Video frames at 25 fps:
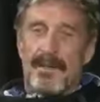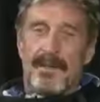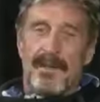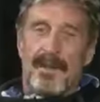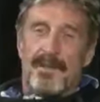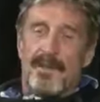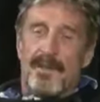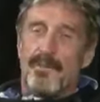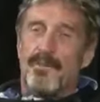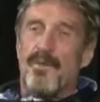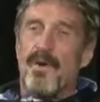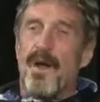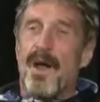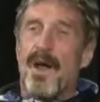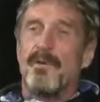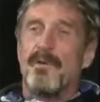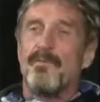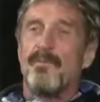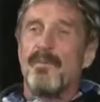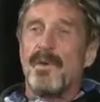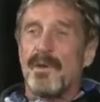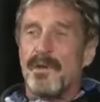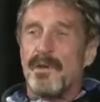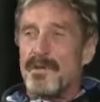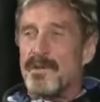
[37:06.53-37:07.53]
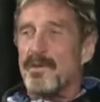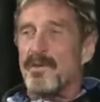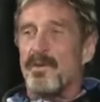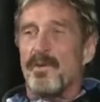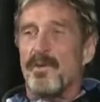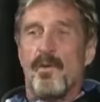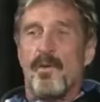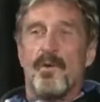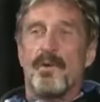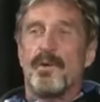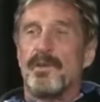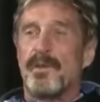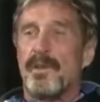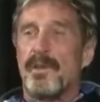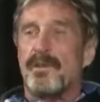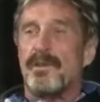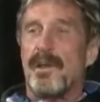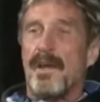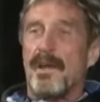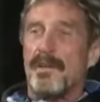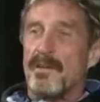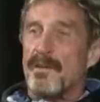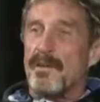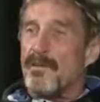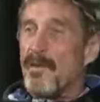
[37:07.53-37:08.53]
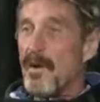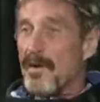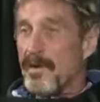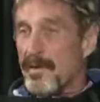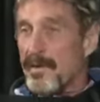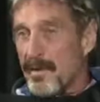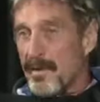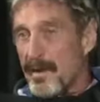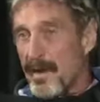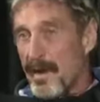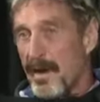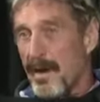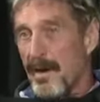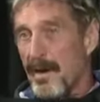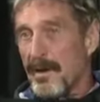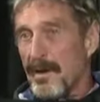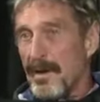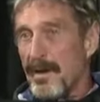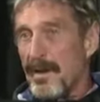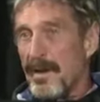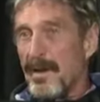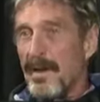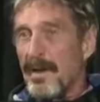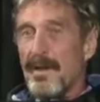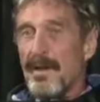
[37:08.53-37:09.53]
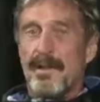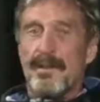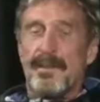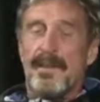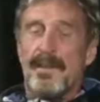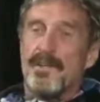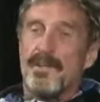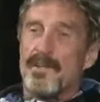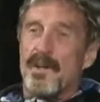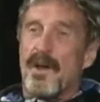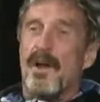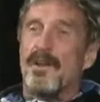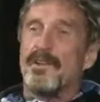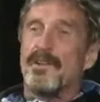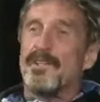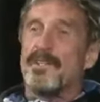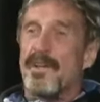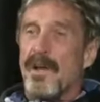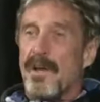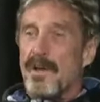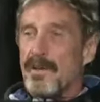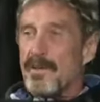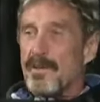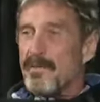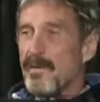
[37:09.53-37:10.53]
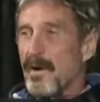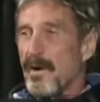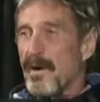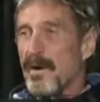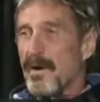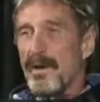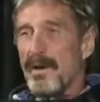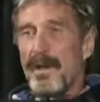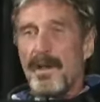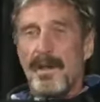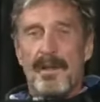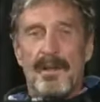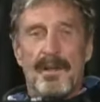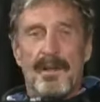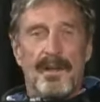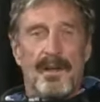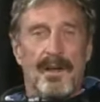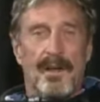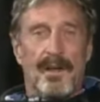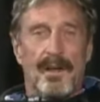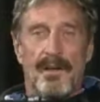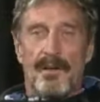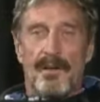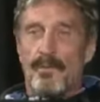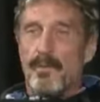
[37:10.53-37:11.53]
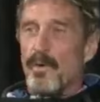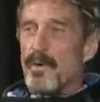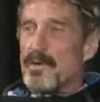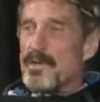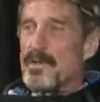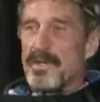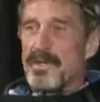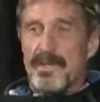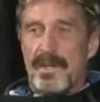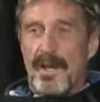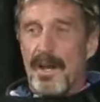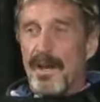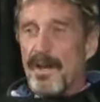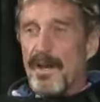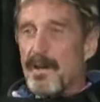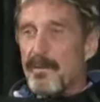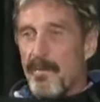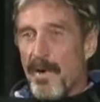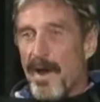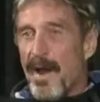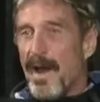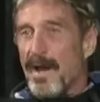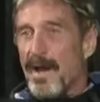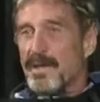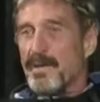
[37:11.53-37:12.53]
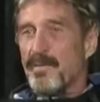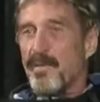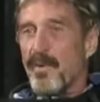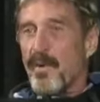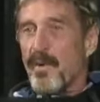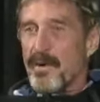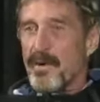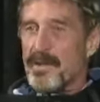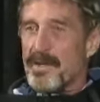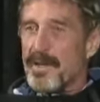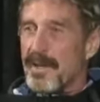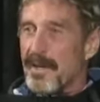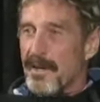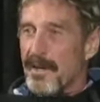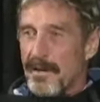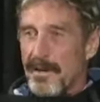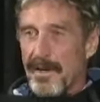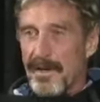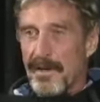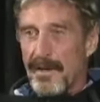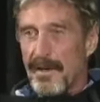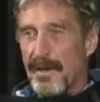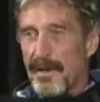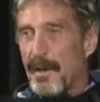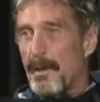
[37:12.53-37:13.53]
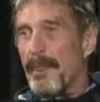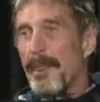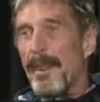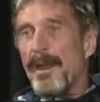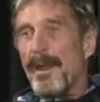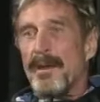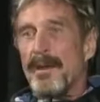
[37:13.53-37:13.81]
That the prime minister ordered the death of Arthur Young, that John Saldivar uh, was selling passports illegally.